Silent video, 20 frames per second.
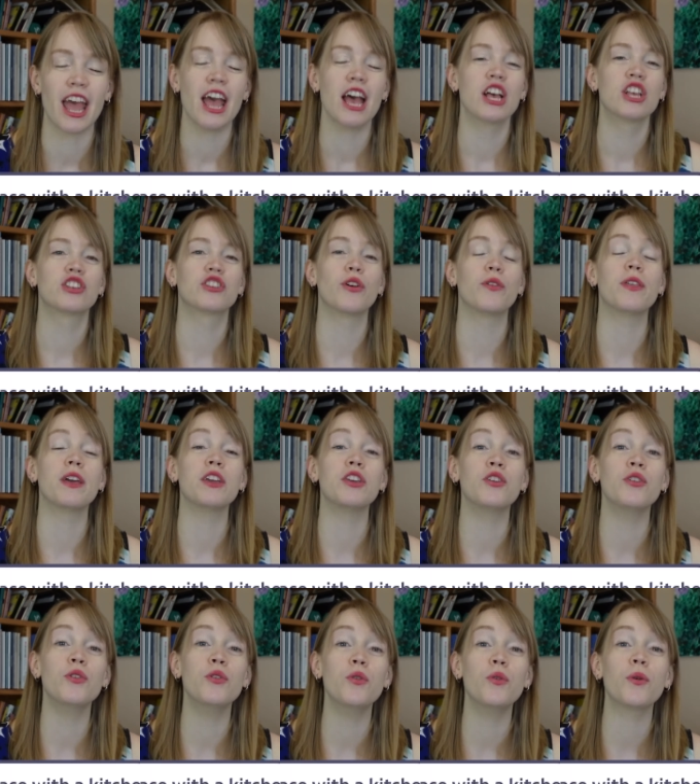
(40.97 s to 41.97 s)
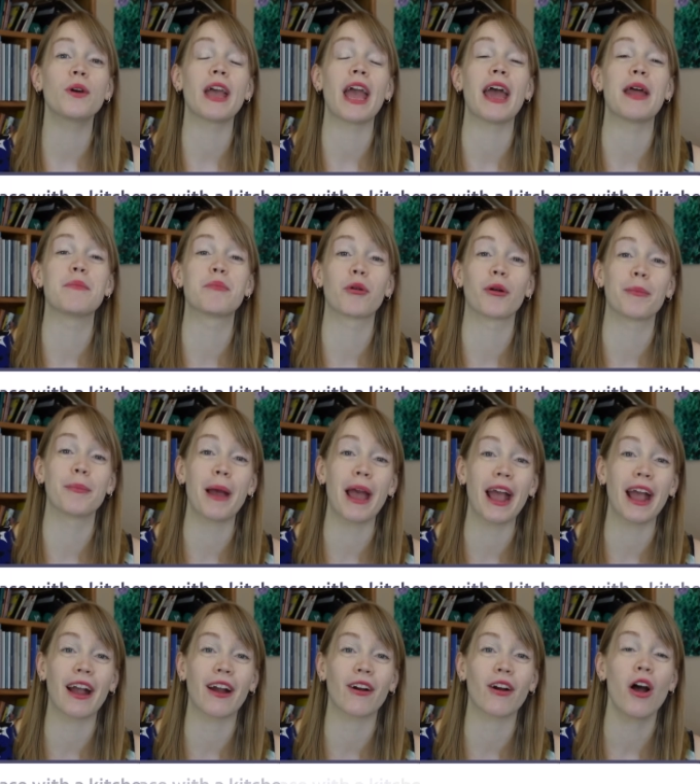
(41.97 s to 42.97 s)
so that you can
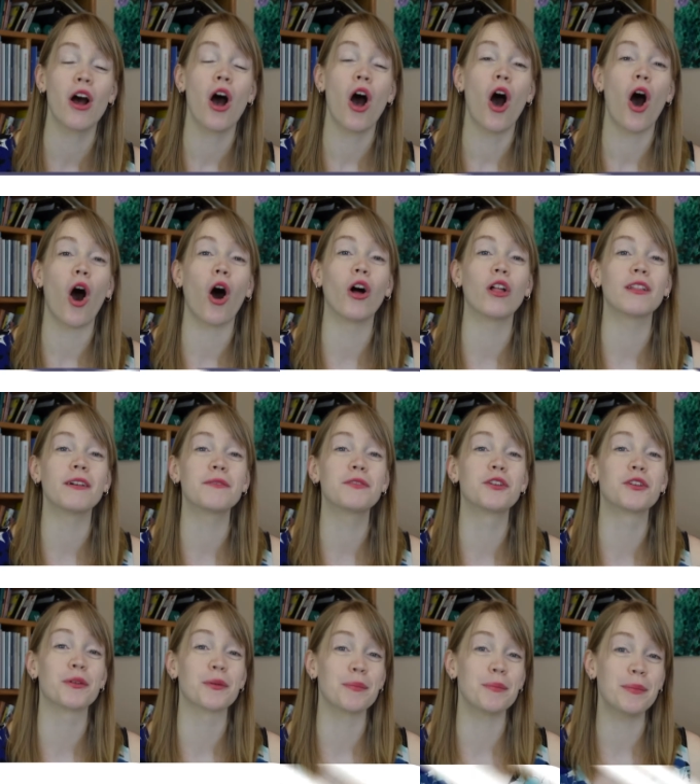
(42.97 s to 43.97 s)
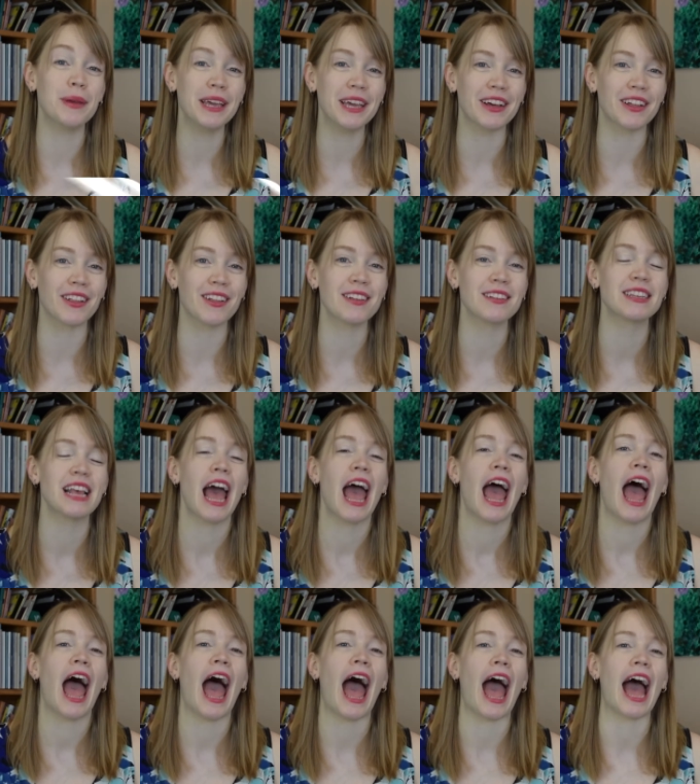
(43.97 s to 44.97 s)
prepare all of your meals
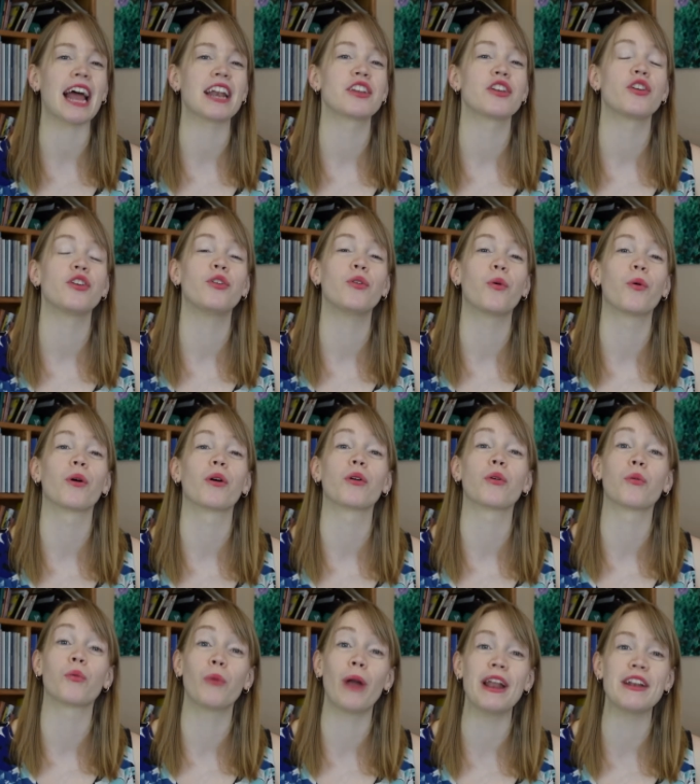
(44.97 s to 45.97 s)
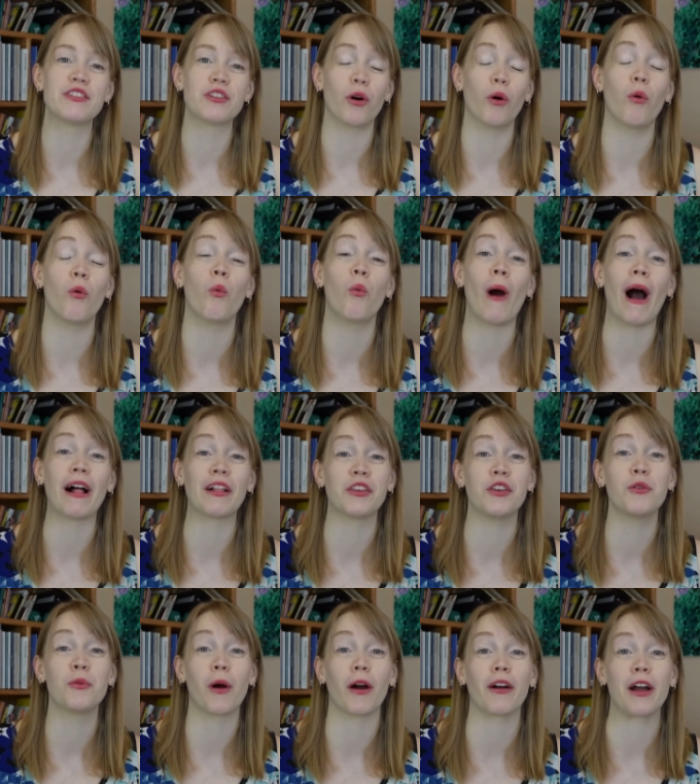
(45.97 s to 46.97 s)
at your rental while
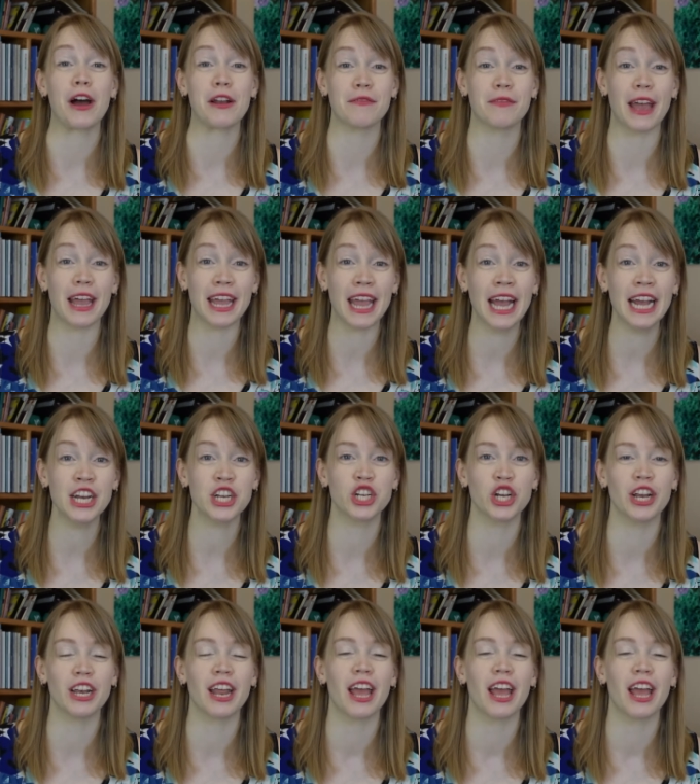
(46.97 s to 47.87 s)
you are on vacation.